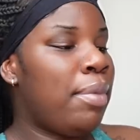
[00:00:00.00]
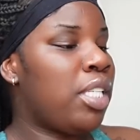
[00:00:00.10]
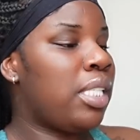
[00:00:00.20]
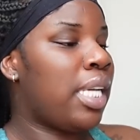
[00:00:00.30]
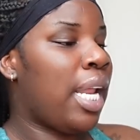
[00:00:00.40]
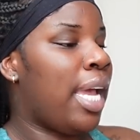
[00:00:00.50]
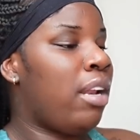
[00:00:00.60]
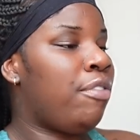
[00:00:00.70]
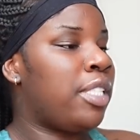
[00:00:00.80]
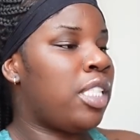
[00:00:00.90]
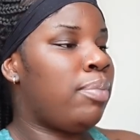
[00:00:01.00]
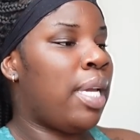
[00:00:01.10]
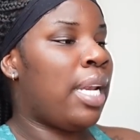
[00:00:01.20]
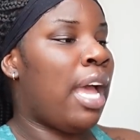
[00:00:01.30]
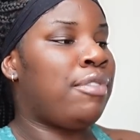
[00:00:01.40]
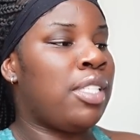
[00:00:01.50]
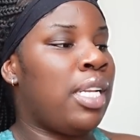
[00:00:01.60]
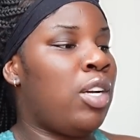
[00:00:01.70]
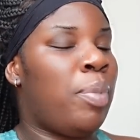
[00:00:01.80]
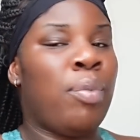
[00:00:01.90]
me just say that HelloFresh has made life just a
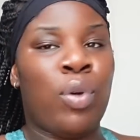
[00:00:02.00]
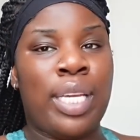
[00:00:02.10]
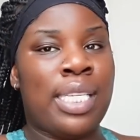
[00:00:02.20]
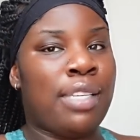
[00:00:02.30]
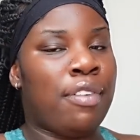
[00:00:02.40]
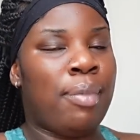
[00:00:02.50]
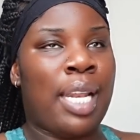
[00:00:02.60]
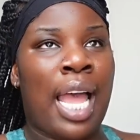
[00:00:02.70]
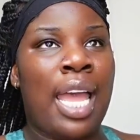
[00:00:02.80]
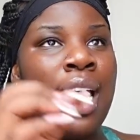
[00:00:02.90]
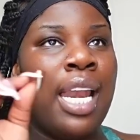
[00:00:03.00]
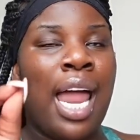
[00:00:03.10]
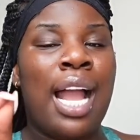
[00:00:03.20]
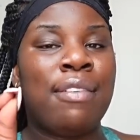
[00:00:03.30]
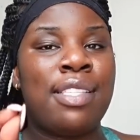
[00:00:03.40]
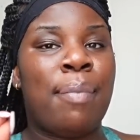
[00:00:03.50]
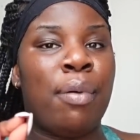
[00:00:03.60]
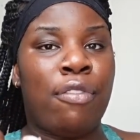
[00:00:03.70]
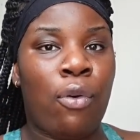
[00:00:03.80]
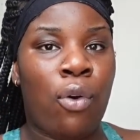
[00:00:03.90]
little bit more easier for me. Like, like I've said
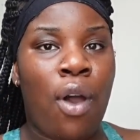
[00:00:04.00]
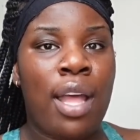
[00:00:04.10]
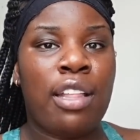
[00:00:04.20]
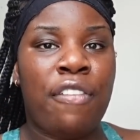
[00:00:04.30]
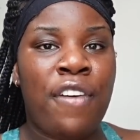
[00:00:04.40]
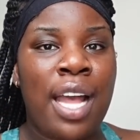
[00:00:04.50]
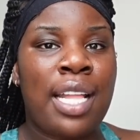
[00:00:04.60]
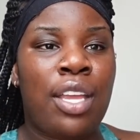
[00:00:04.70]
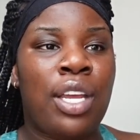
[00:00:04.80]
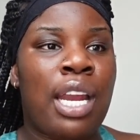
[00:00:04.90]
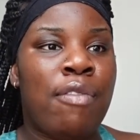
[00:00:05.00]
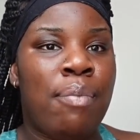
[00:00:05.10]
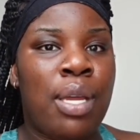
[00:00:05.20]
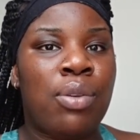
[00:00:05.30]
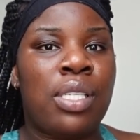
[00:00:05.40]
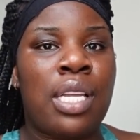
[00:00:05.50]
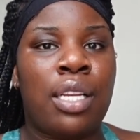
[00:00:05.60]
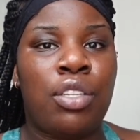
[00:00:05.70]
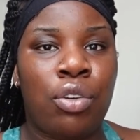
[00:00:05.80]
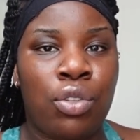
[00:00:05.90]
before, the fact that you can have meals
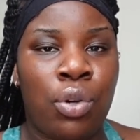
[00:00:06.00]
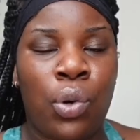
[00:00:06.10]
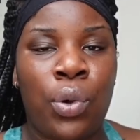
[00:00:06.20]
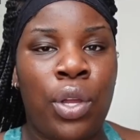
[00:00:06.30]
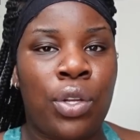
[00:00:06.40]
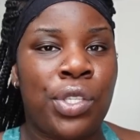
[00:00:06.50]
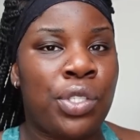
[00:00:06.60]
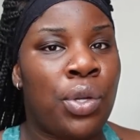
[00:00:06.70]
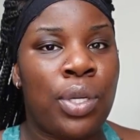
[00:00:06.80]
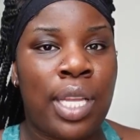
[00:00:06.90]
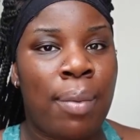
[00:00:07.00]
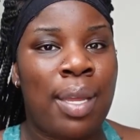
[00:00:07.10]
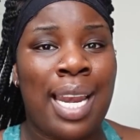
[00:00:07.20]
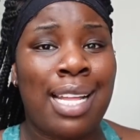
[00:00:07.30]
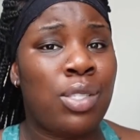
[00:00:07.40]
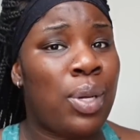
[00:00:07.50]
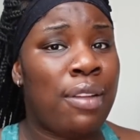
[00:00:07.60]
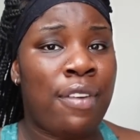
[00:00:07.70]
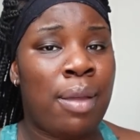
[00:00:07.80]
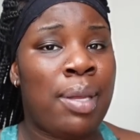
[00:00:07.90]
sent to your door and all you got to do is cook them in like 20,
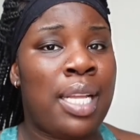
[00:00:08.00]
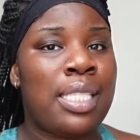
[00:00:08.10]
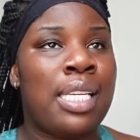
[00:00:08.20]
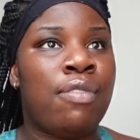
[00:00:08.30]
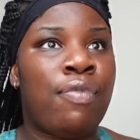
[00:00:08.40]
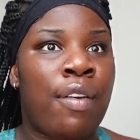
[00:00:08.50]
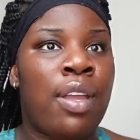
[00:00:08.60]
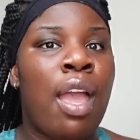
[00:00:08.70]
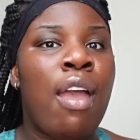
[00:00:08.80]
30 minutes is very,